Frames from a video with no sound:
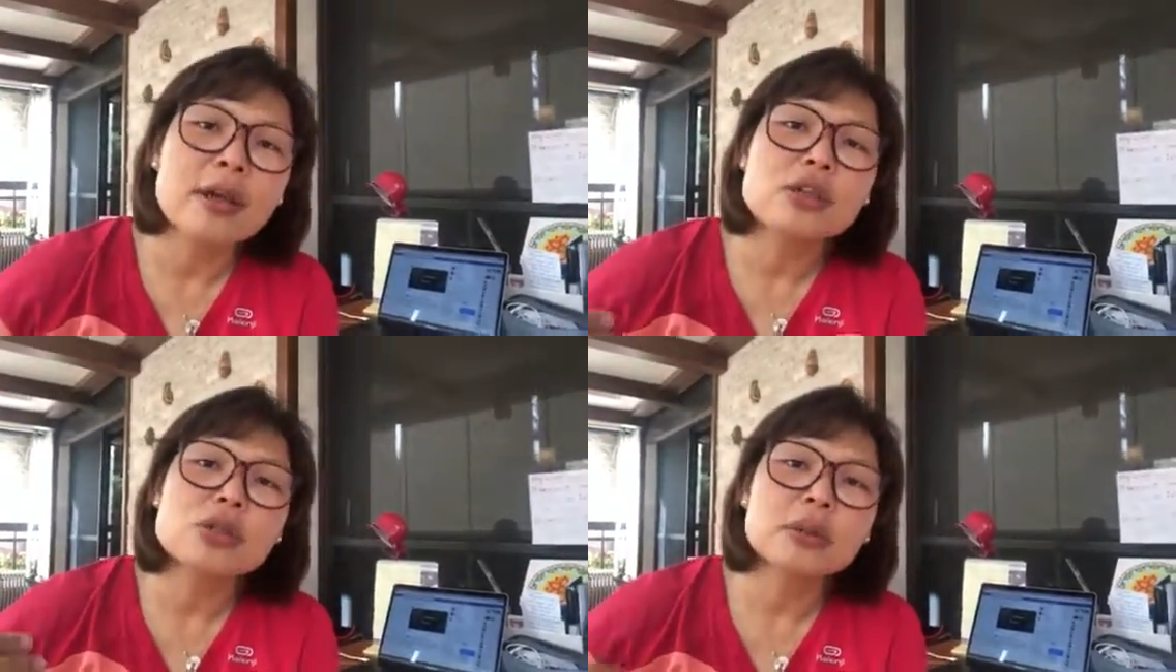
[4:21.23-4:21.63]

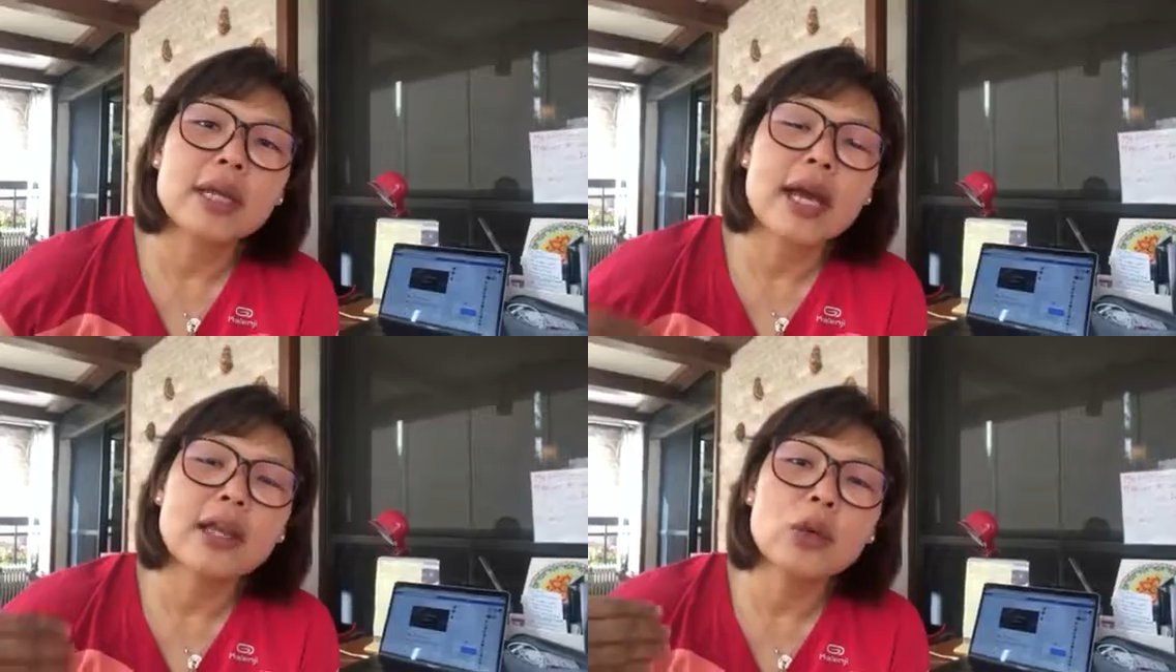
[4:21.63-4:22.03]
so
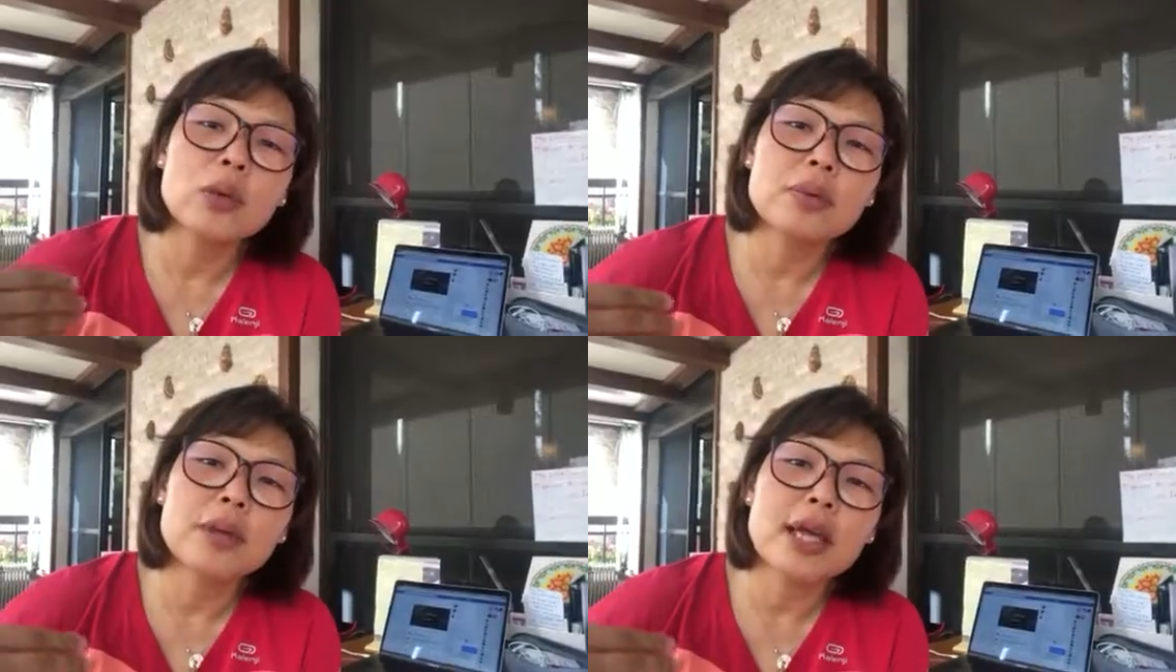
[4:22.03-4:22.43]
that you
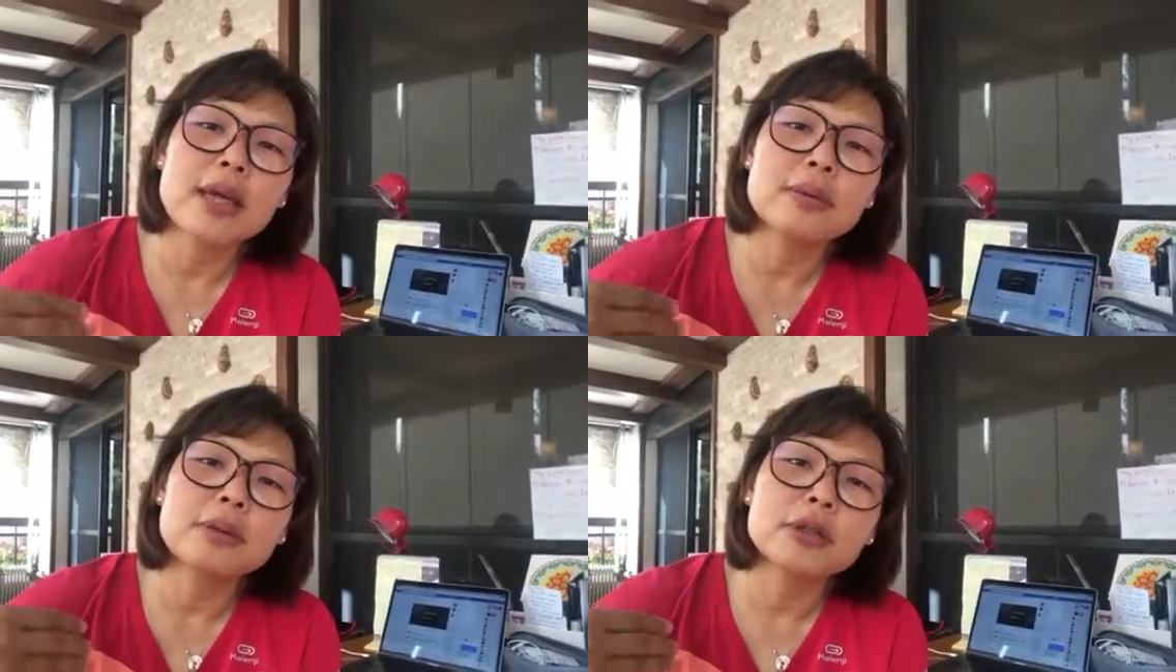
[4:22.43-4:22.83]
will be
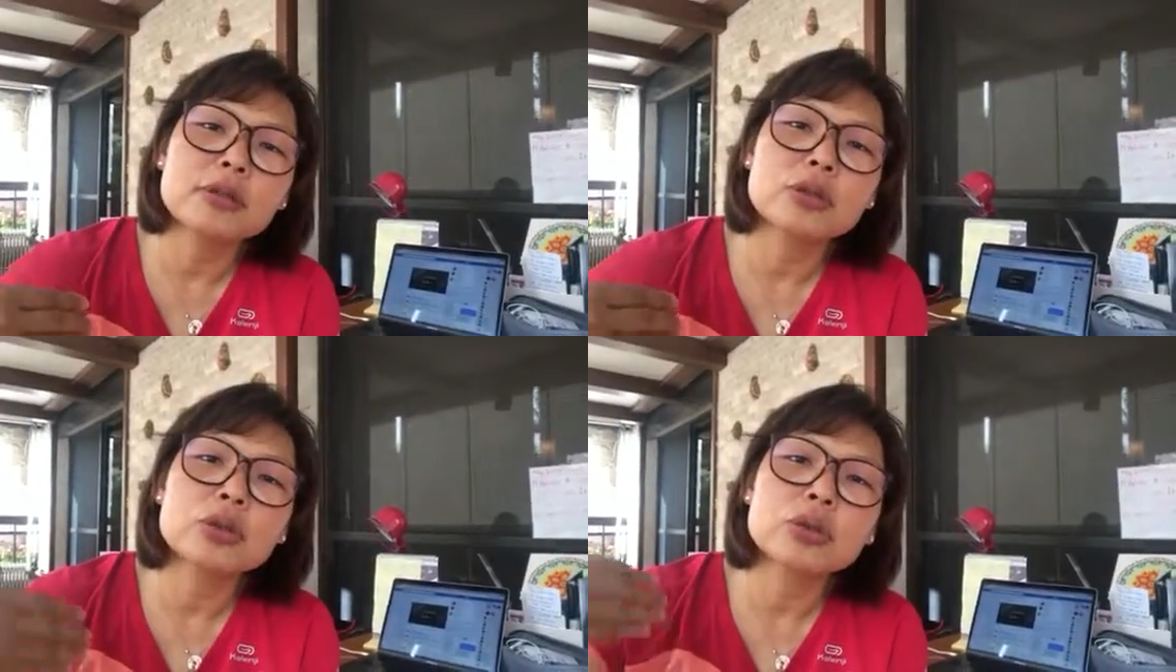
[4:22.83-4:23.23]

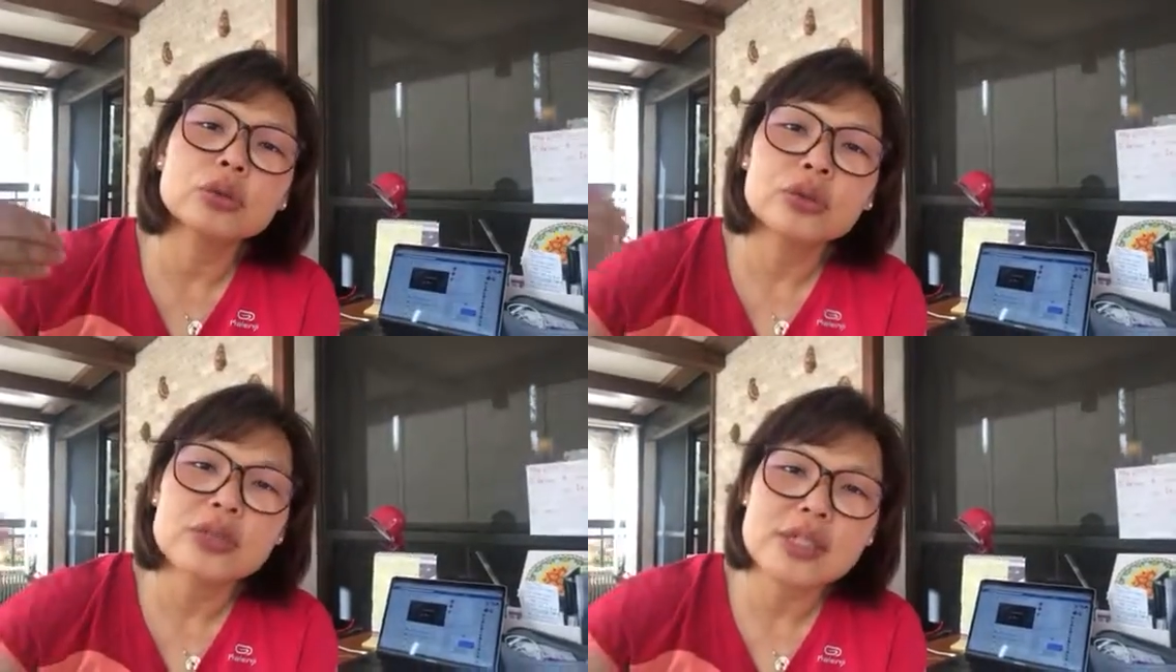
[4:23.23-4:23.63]
able
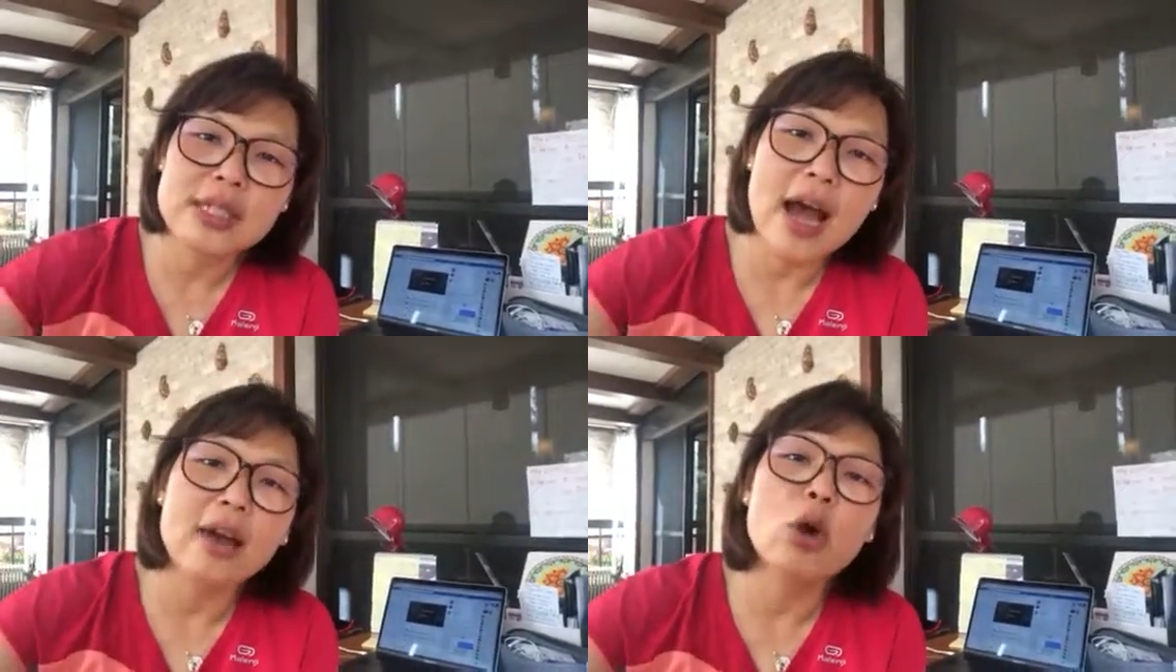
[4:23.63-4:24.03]
to
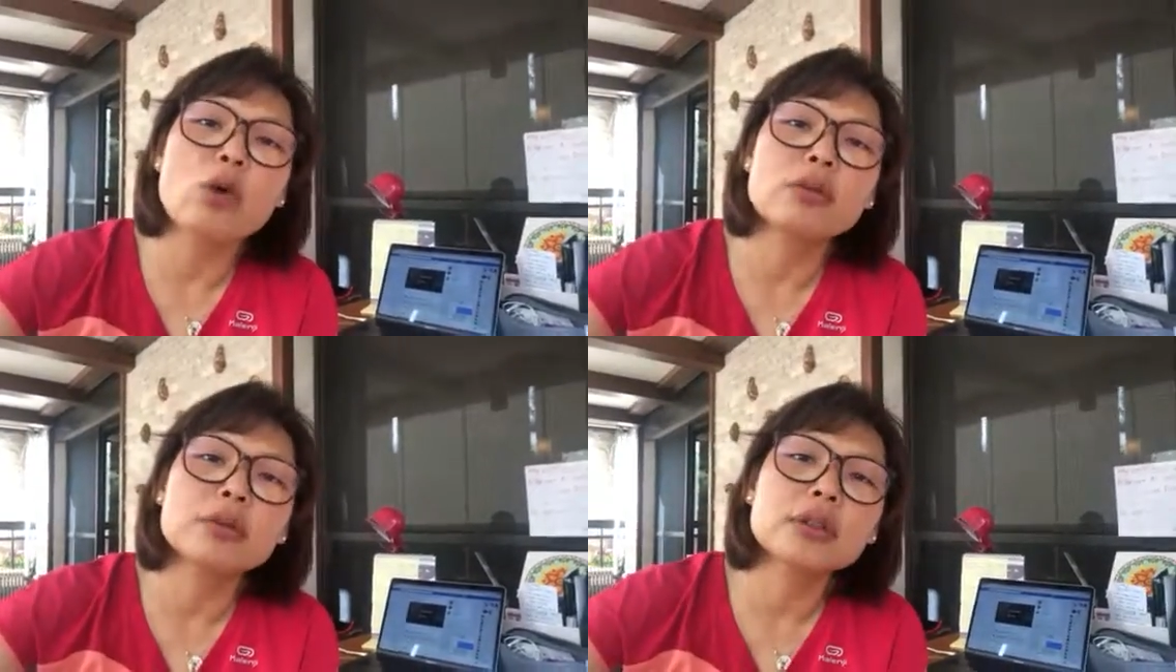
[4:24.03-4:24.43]
start
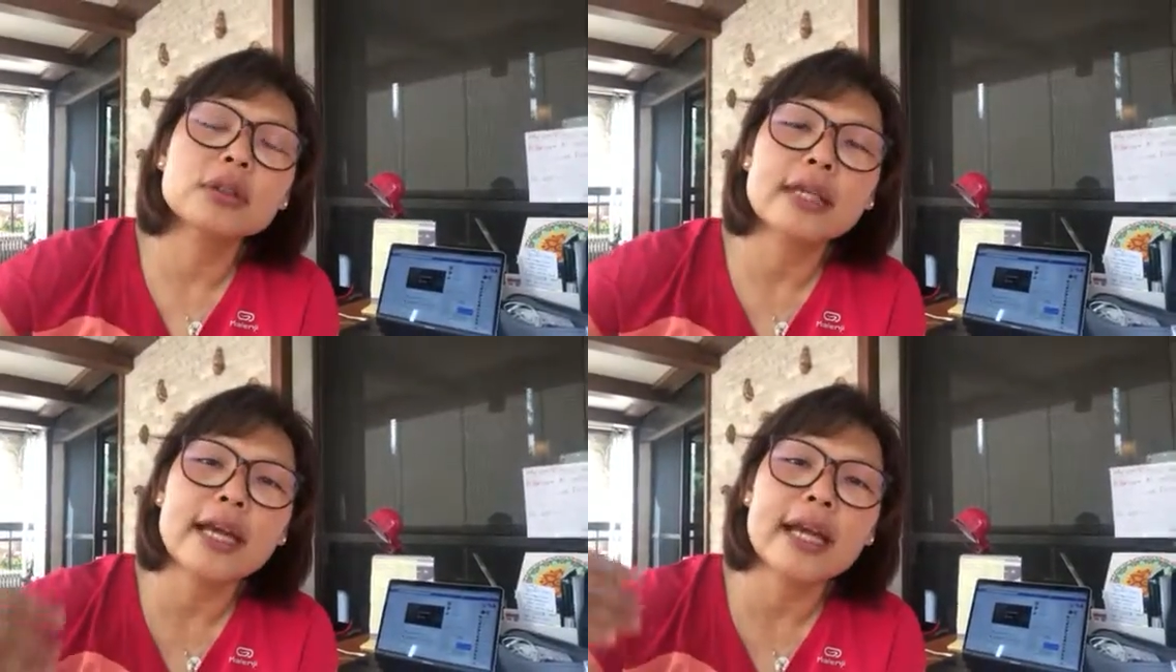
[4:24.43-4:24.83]

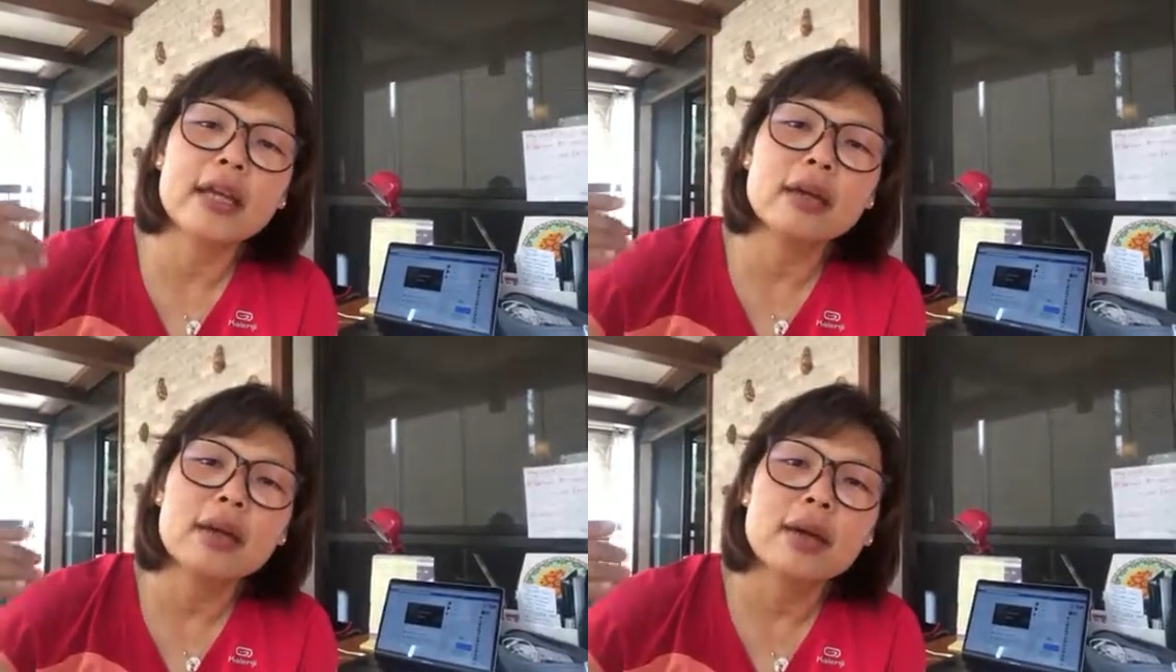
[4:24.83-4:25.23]
over
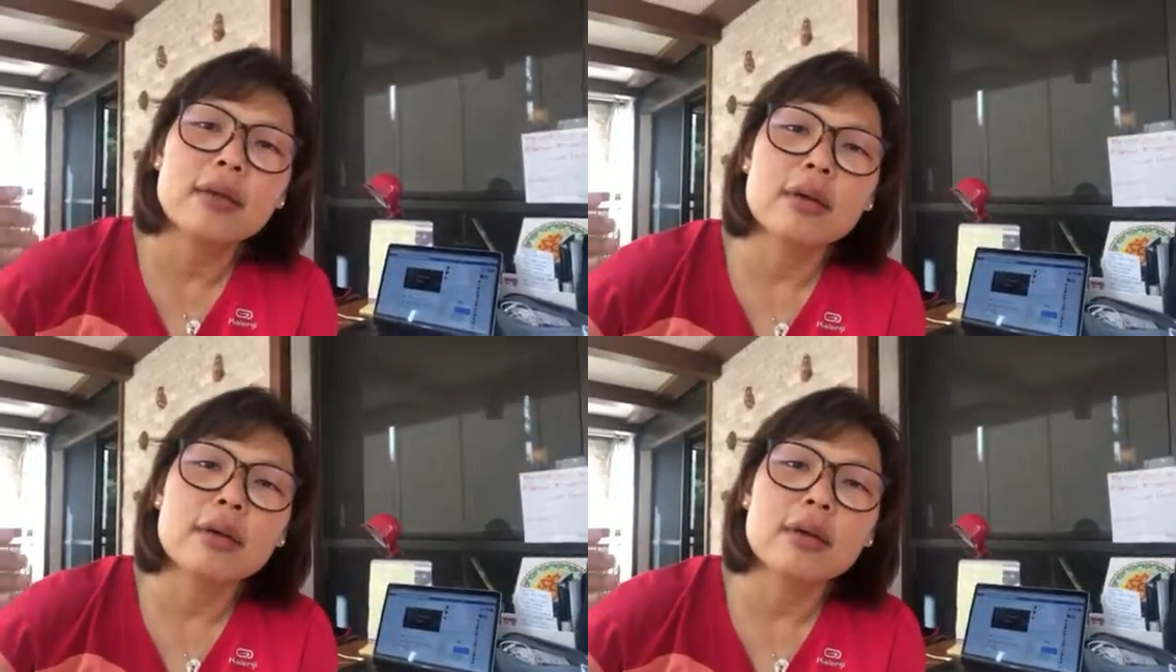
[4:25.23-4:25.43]
and